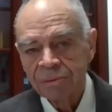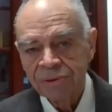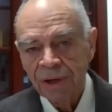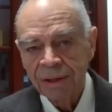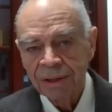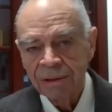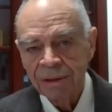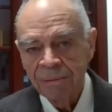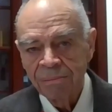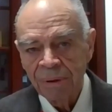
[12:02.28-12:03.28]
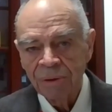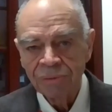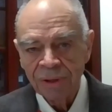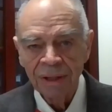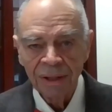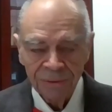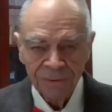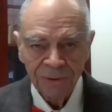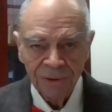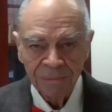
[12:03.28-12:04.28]
was on the boat, they
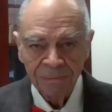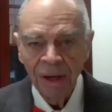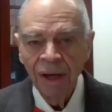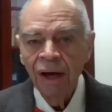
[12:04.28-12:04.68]
listed them.